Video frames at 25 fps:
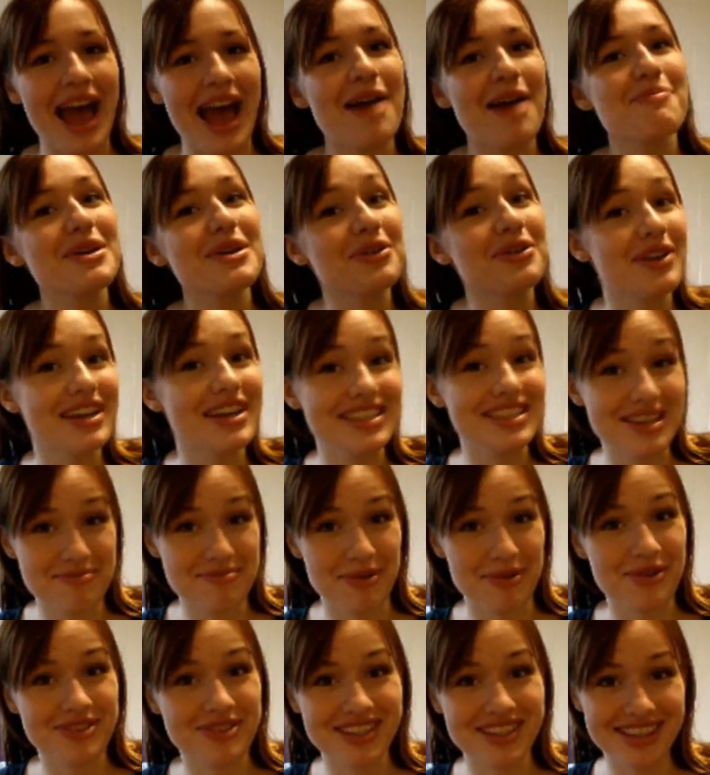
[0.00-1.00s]
The happy
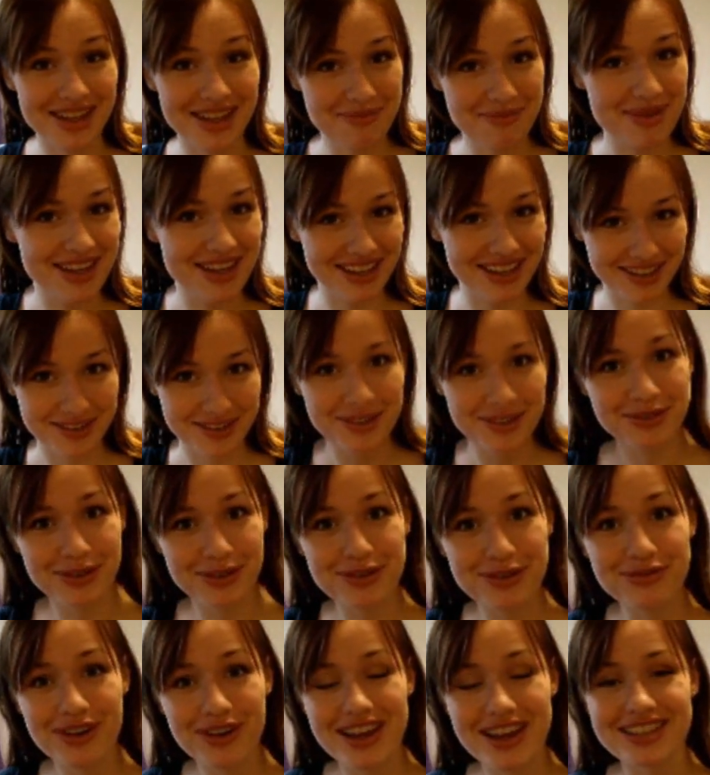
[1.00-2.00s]
crazy person, let me
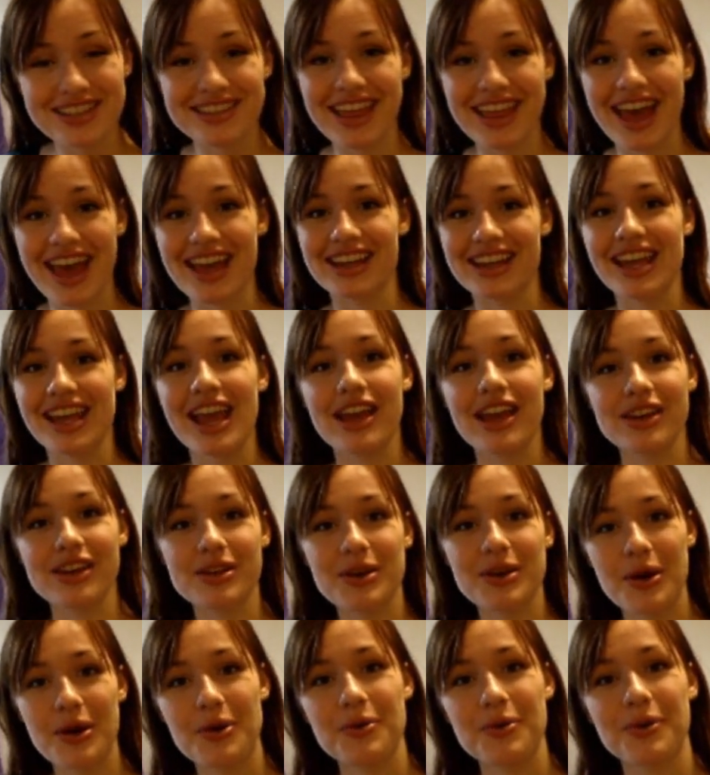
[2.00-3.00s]
rephrase that.
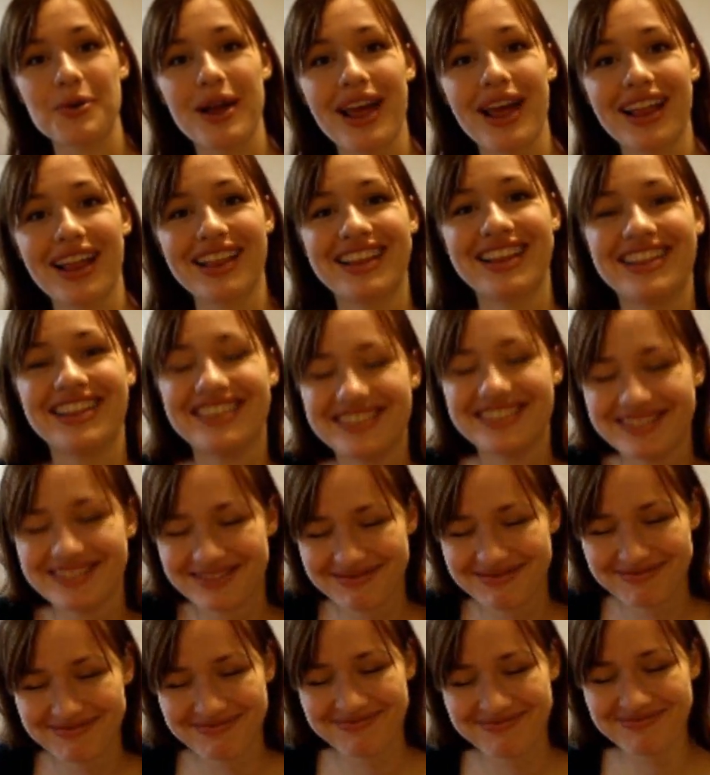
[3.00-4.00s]
You know,
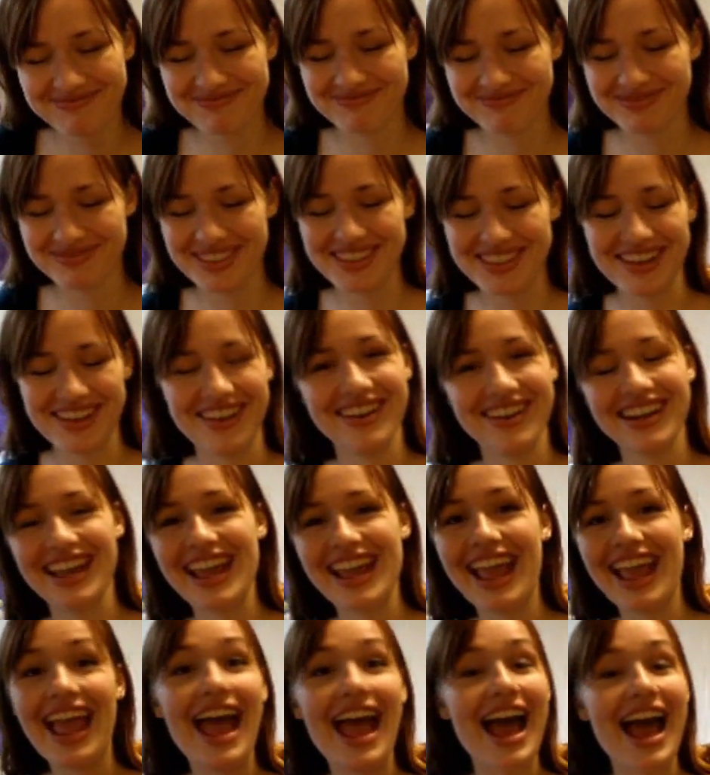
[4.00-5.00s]

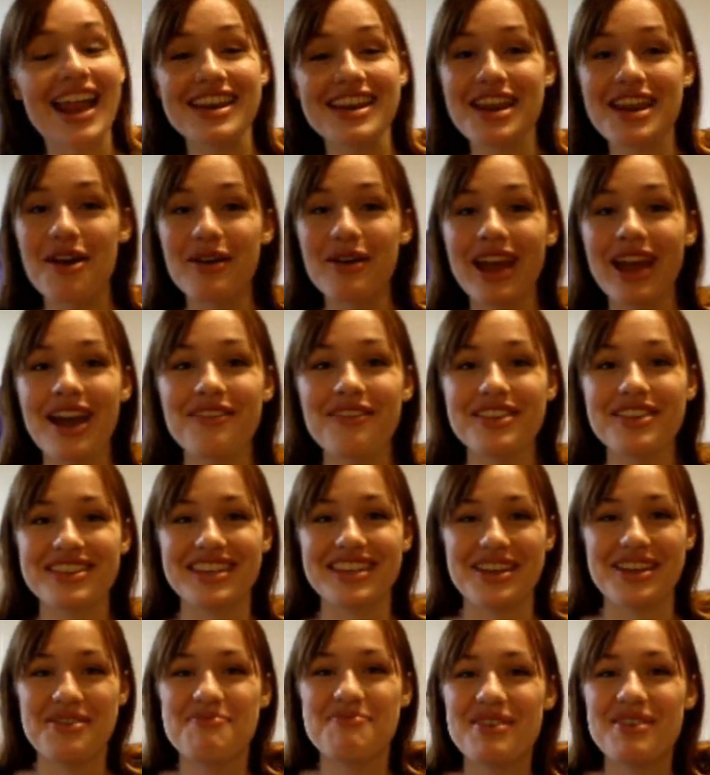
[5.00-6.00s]
sorry. Now I
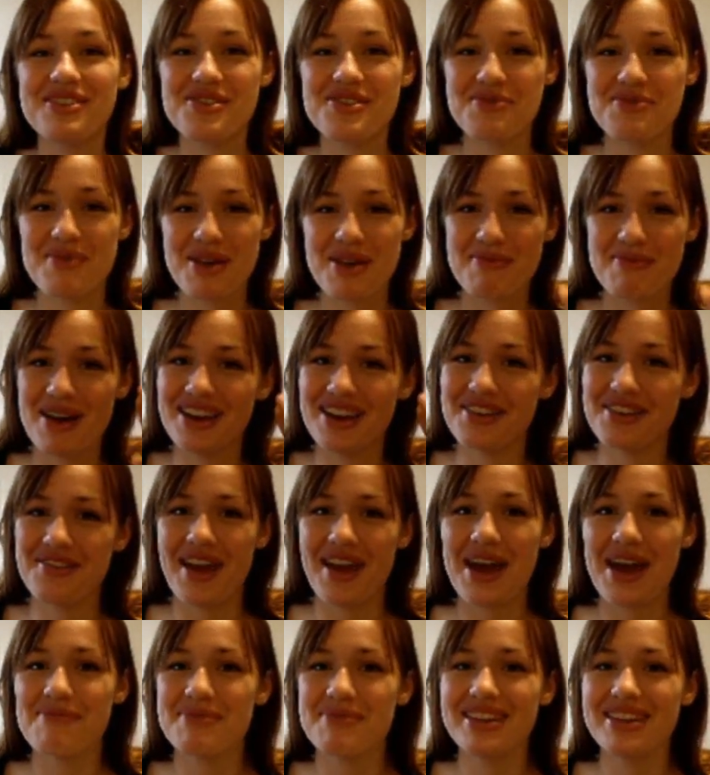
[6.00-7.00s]
have this image in my
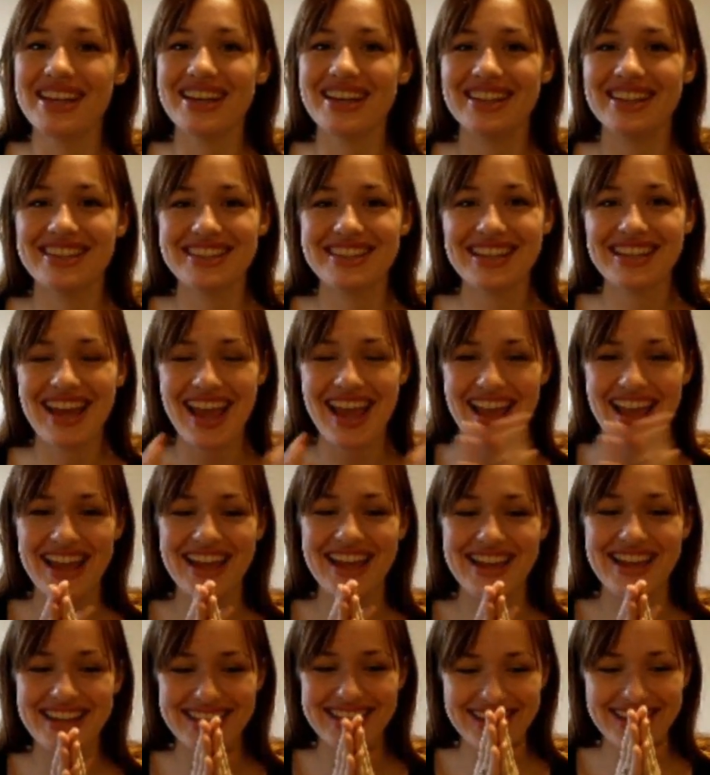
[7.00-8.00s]
mind of happy nuts,
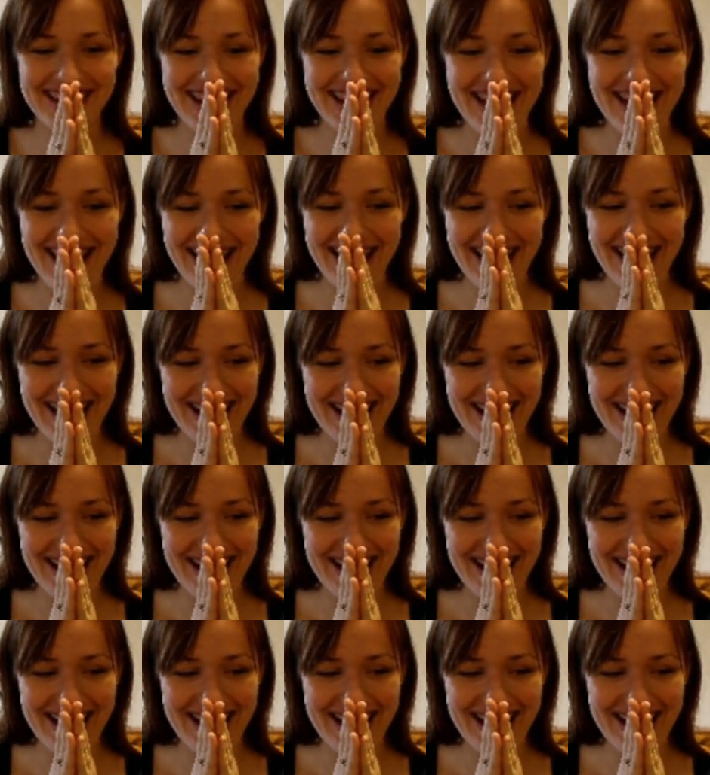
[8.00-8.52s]
and